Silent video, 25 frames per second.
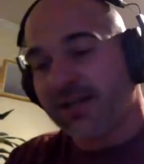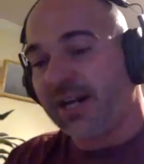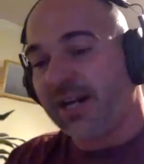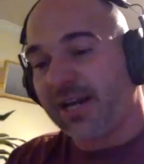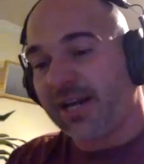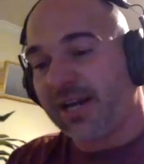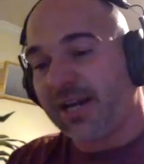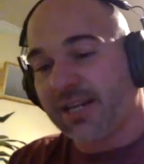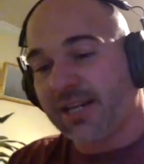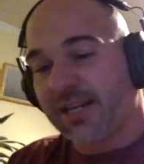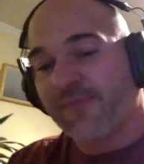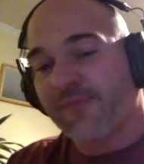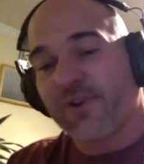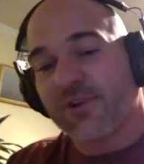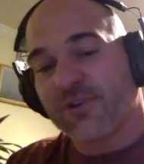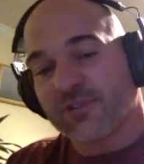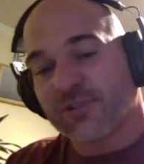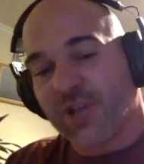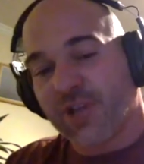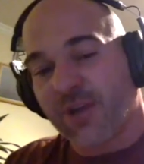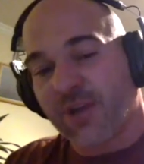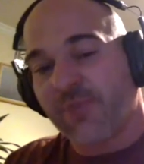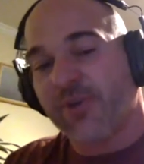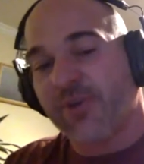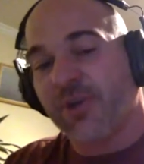didn't get it that first
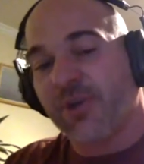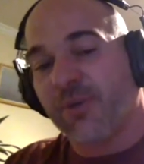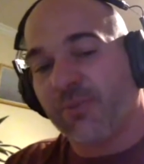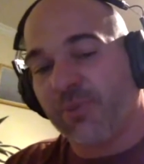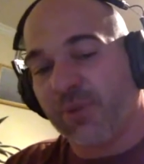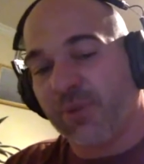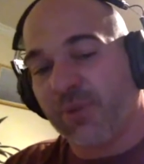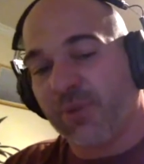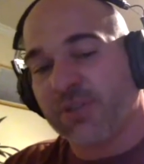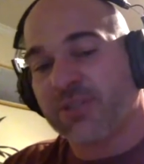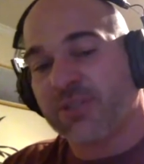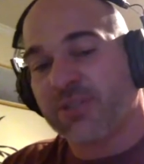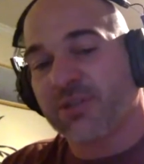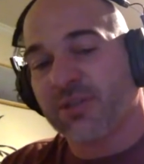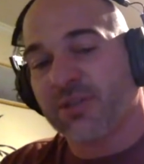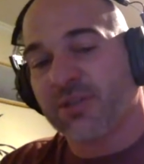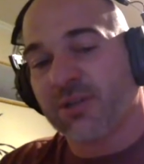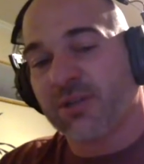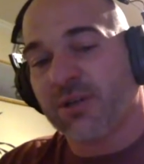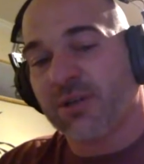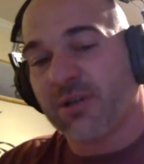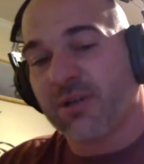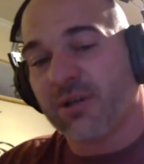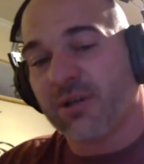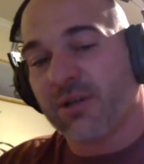time. We know Blount's
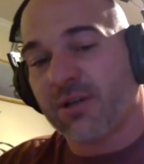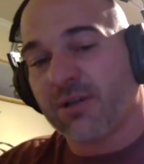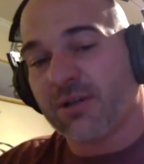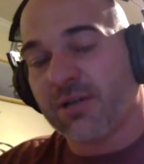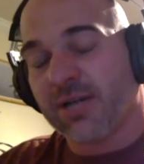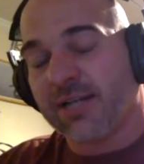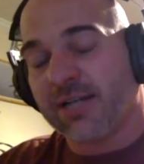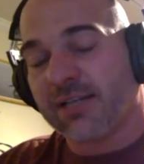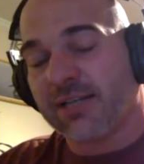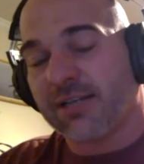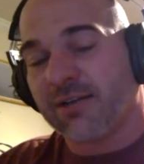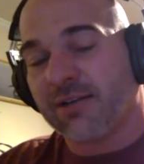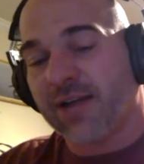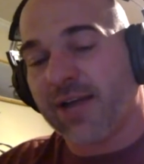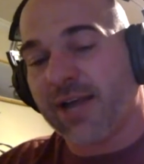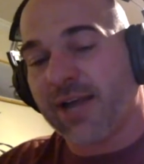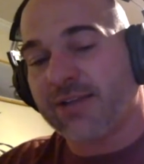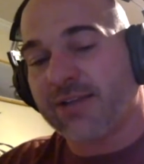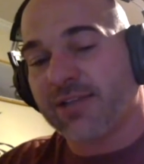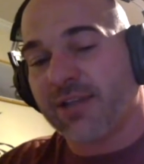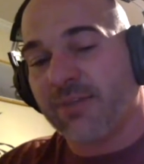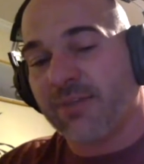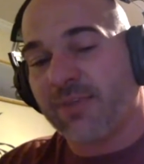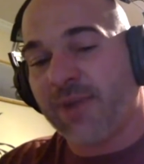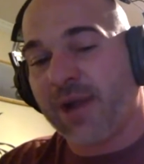got the
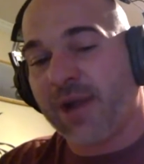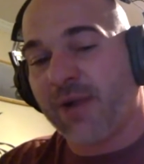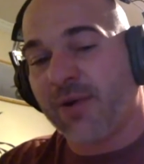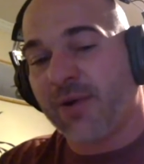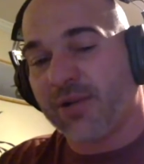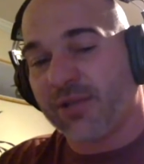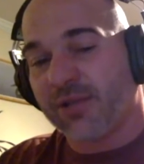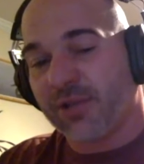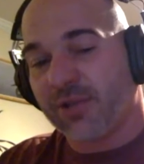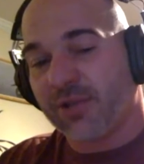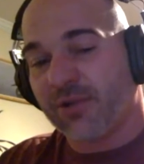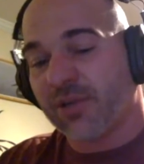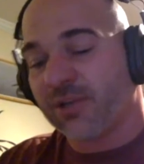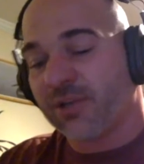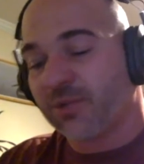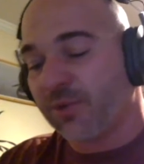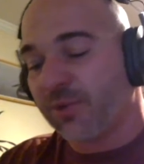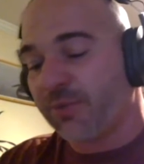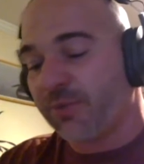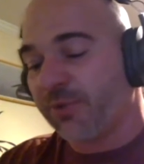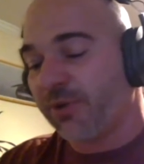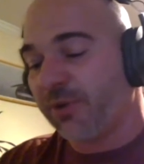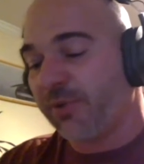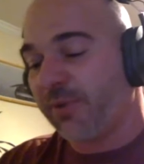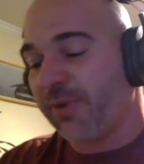legs and the power to do this. We
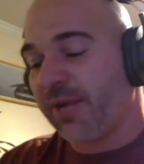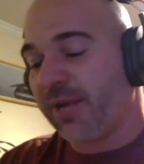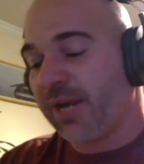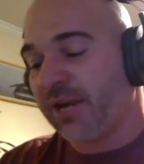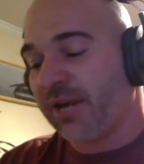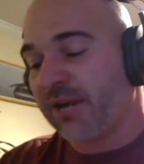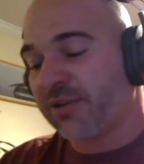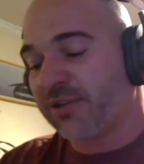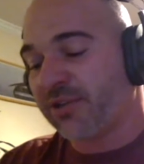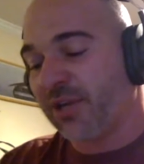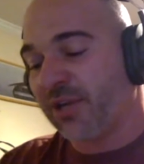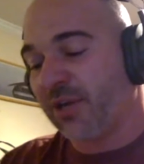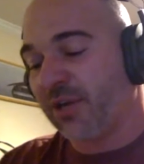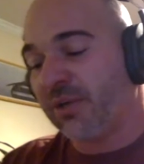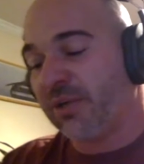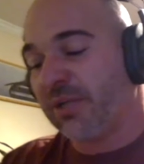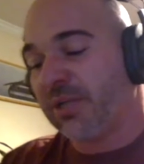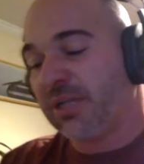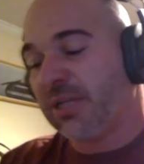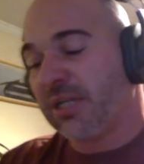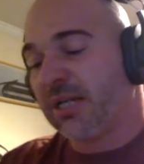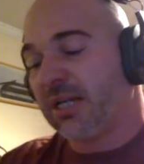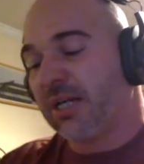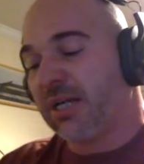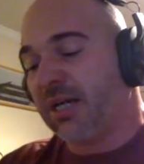put him in there. So
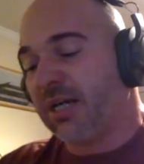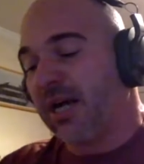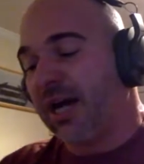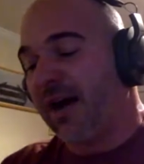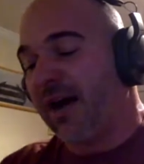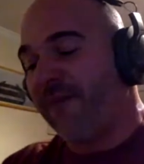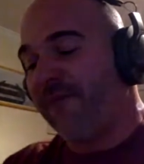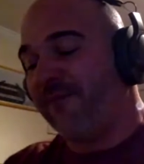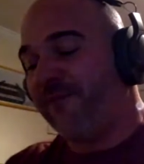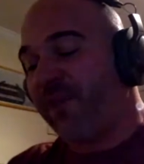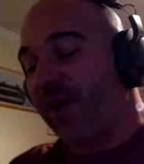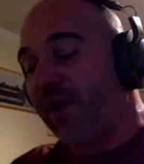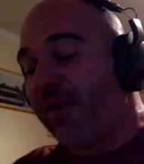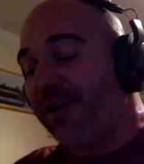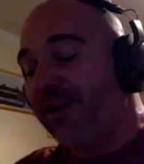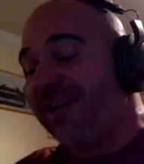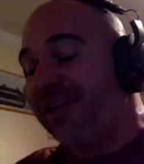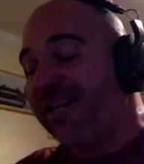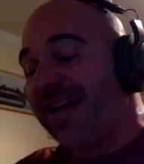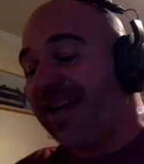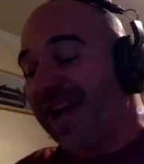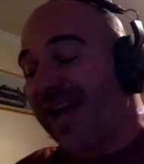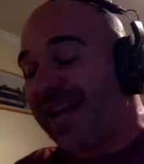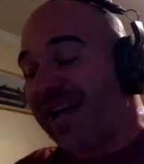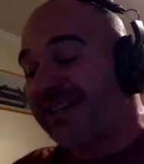very
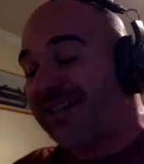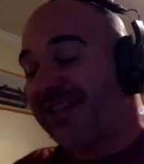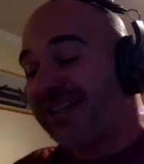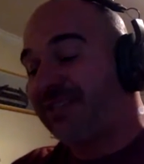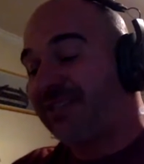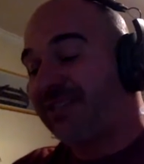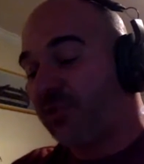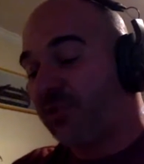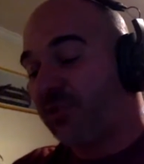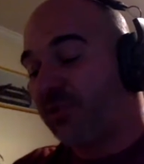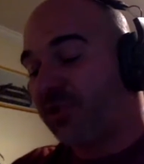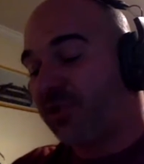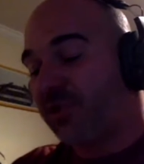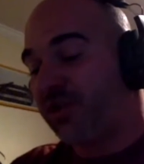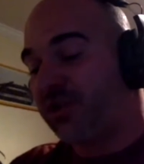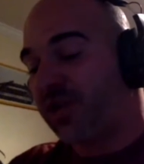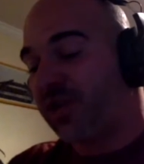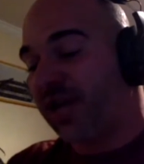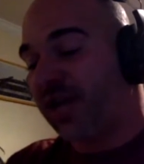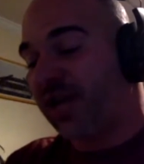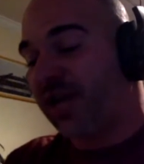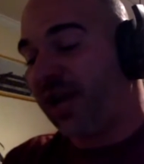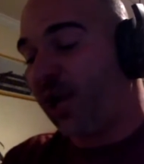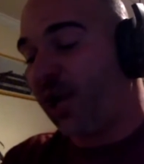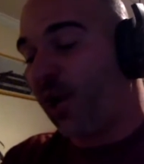nice usage,
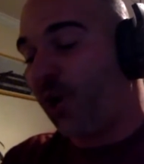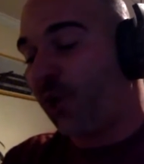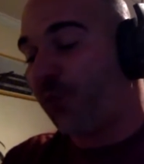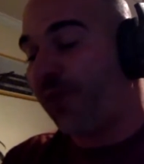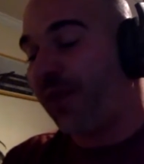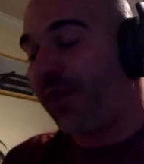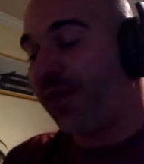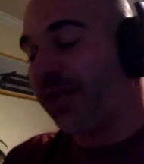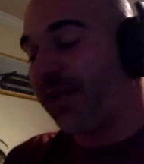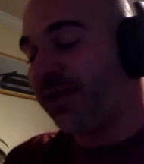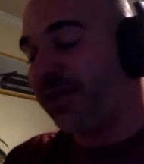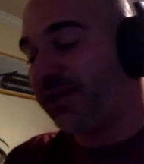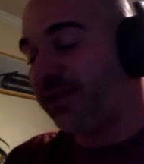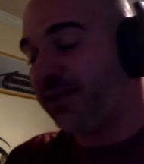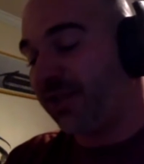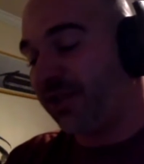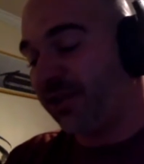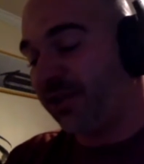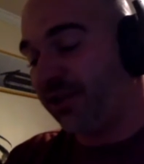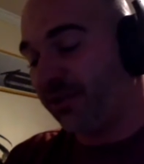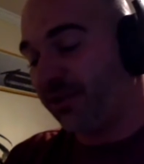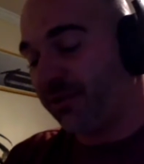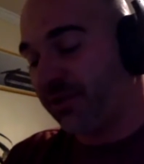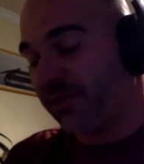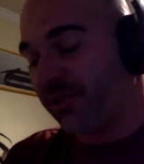and I hope that it
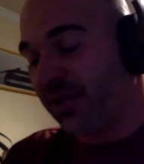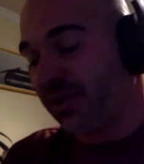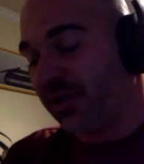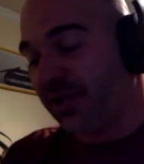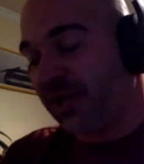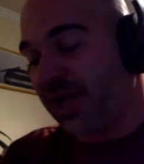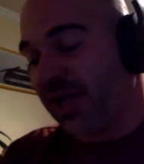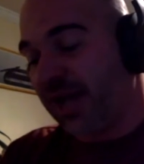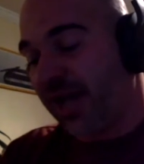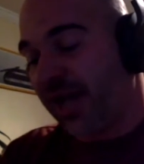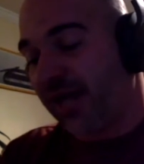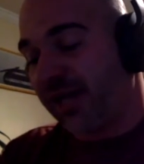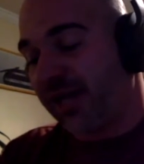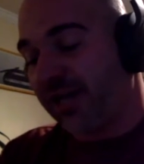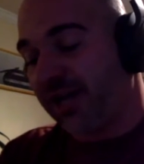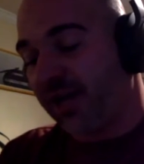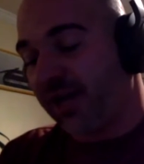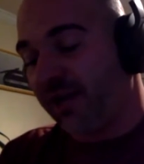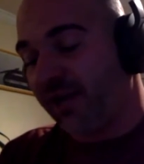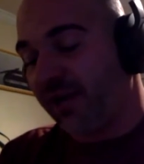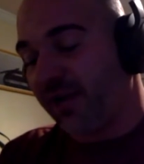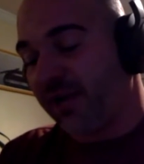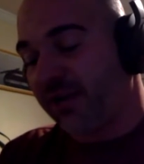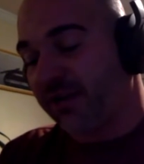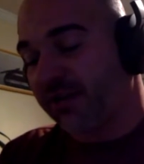continues at a
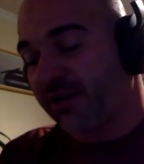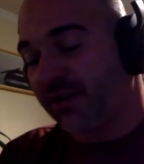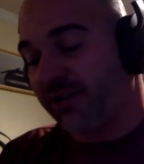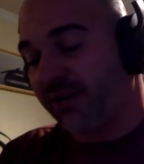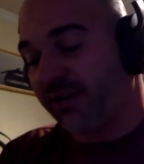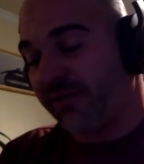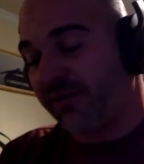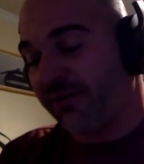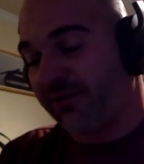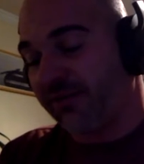Kerryon, Steve.